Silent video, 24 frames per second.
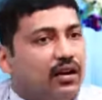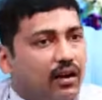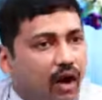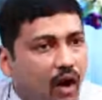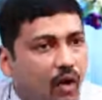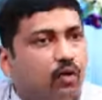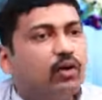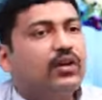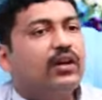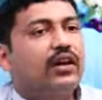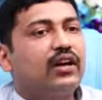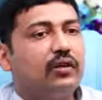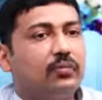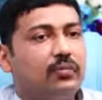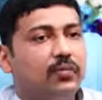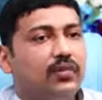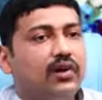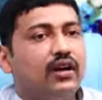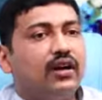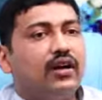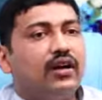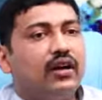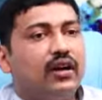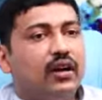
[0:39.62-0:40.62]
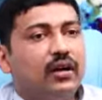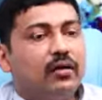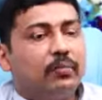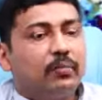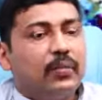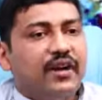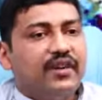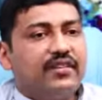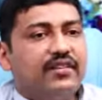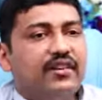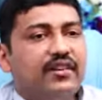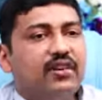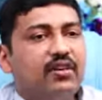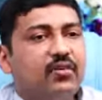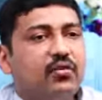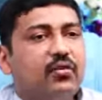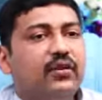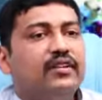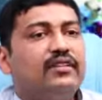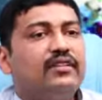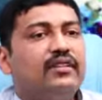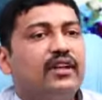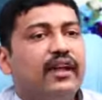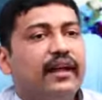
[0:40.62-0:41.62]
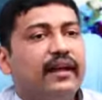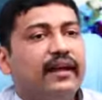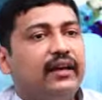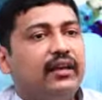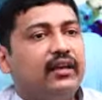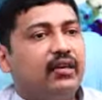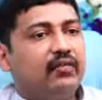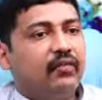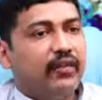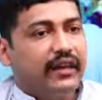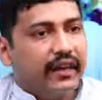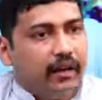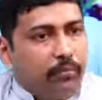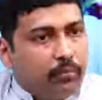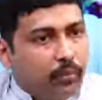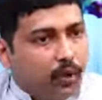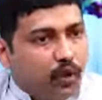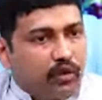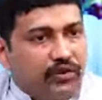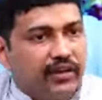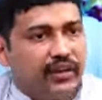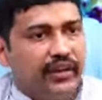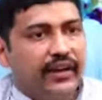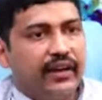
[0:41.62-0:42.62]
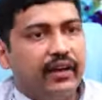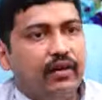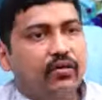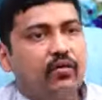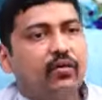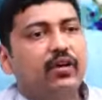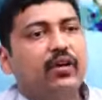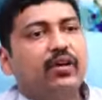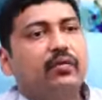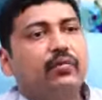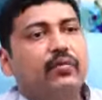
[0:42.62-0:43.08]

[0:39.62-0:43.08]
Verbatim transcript: outcome a patient who is like very positive